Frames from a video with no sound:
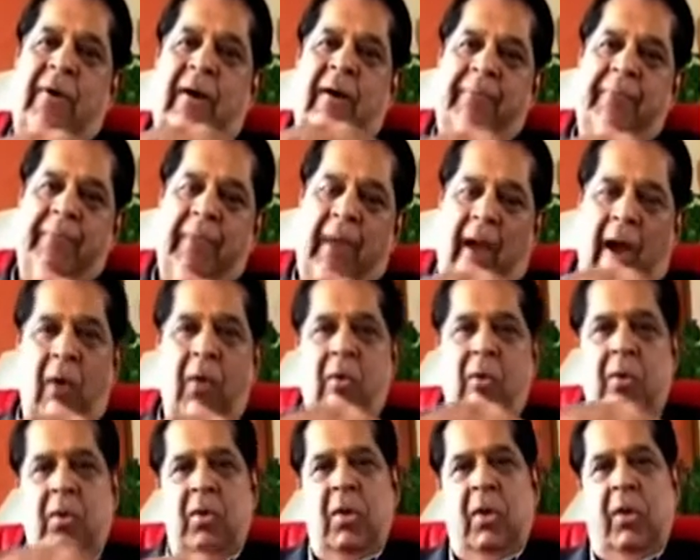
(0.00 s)

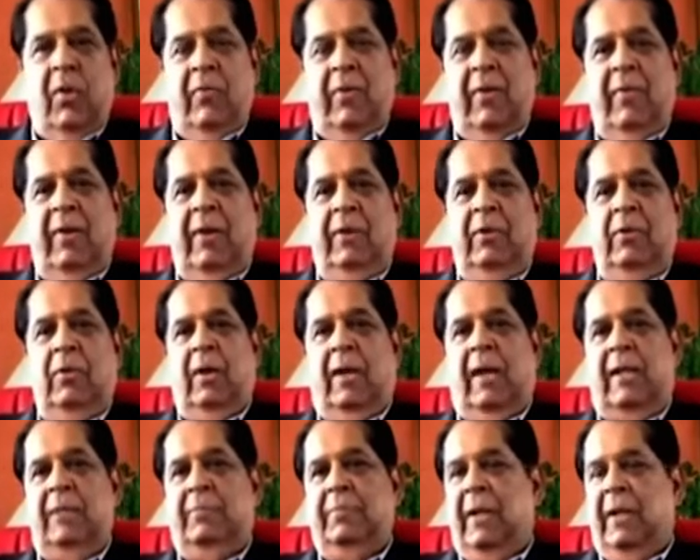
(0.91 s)
how we will do
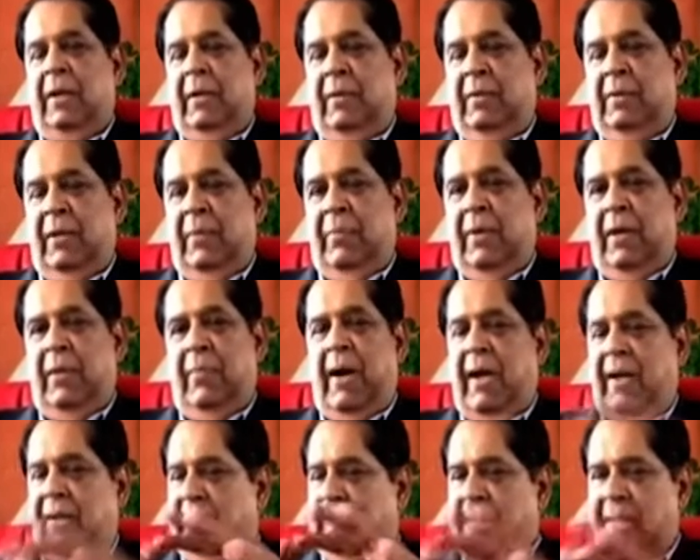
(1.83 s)
on Atma Nirbhar
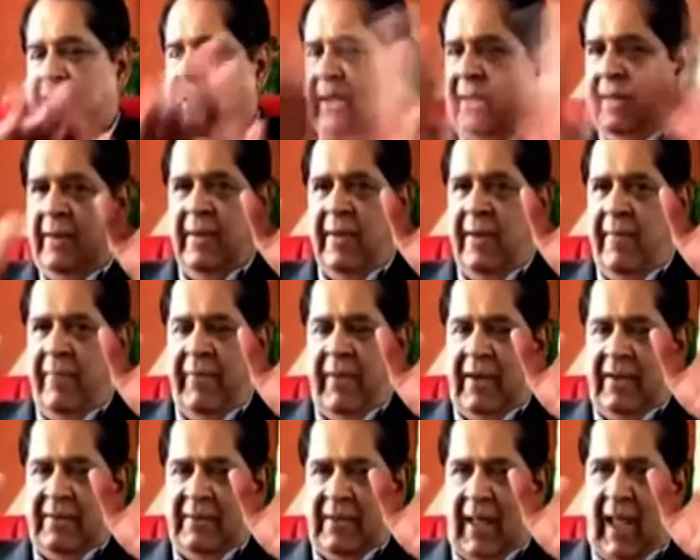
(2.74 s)
Bharat. I think
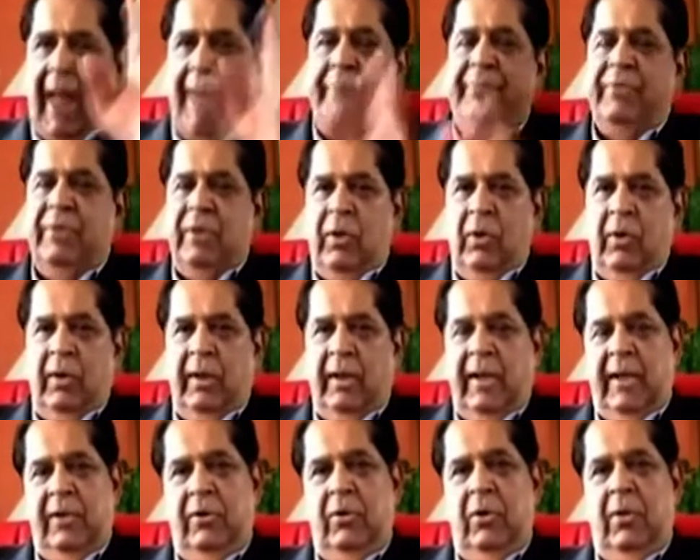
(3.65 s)
it's absolutely
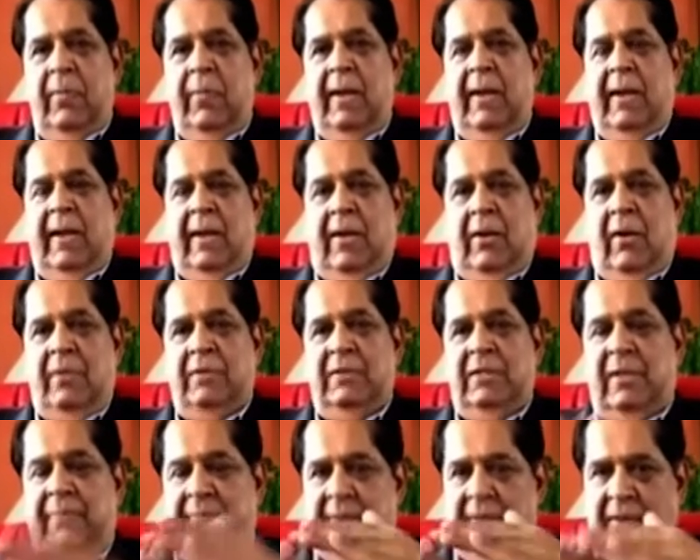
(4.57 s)
a doable
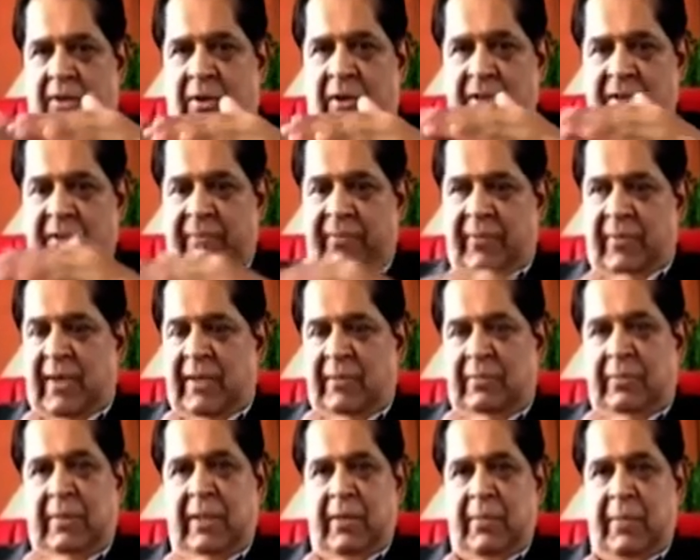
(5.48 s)
concept, the concept of
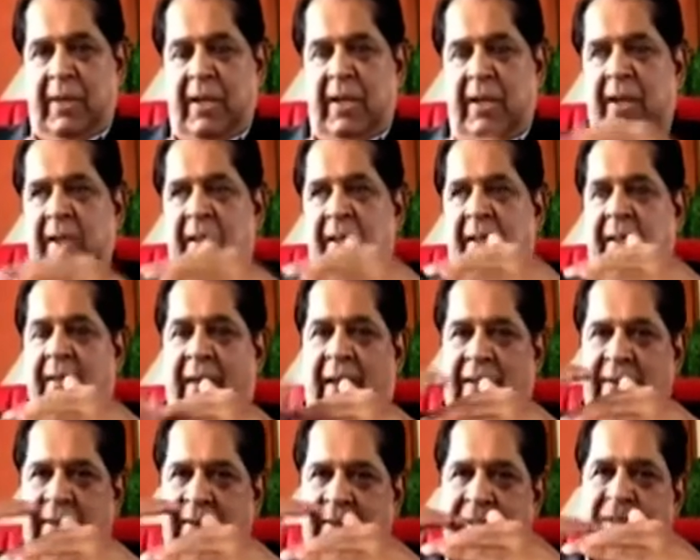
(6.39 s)
Atma Nirbhar. I
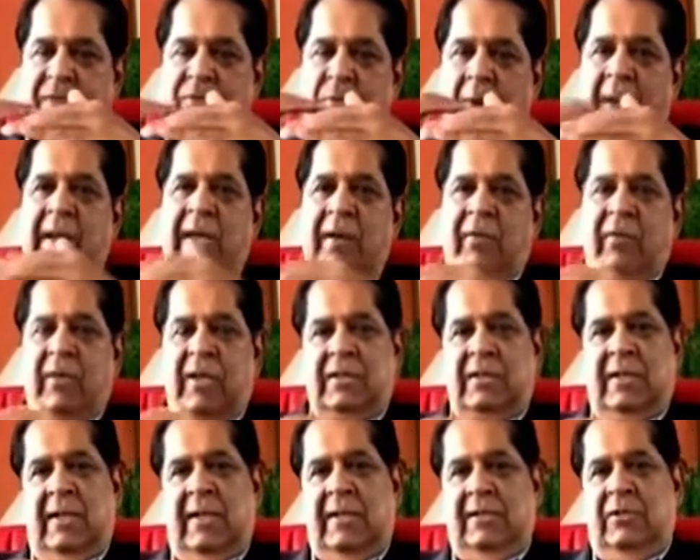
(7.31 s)
think this one
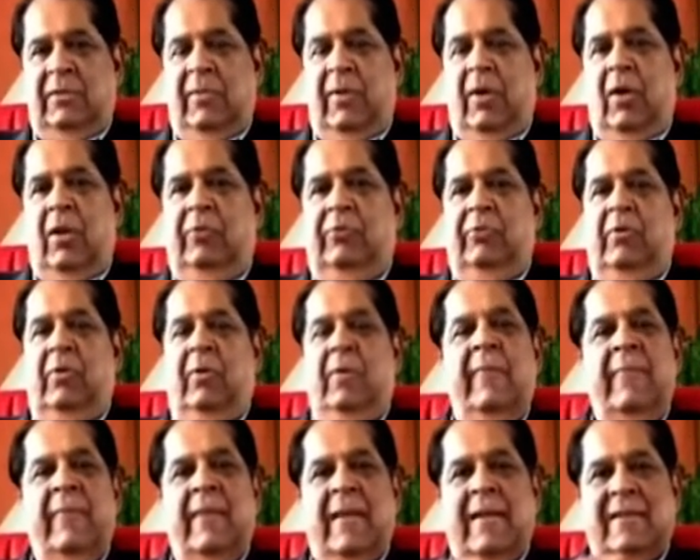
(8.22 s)
equation has to be also
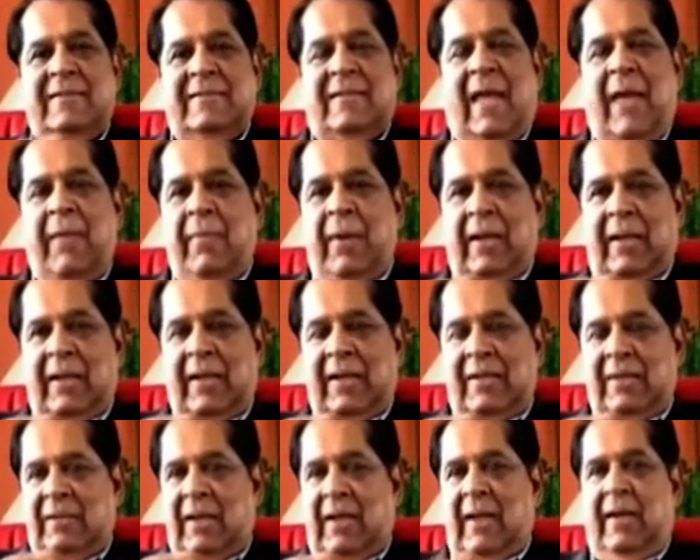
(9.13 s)

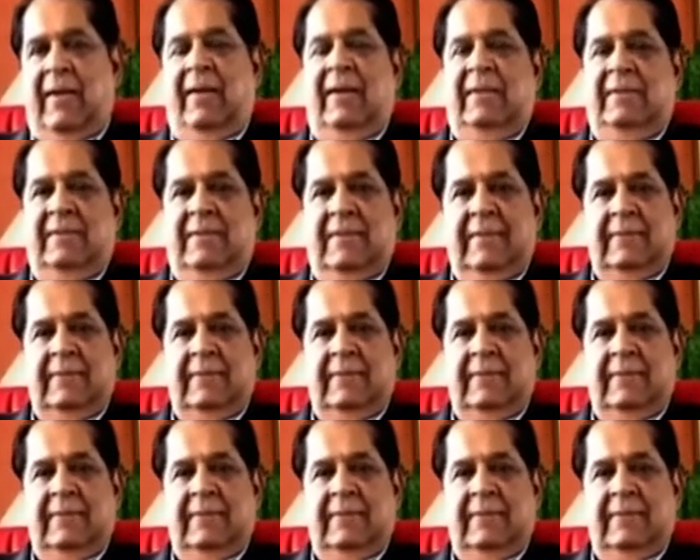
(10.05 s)
simultaneously addressed.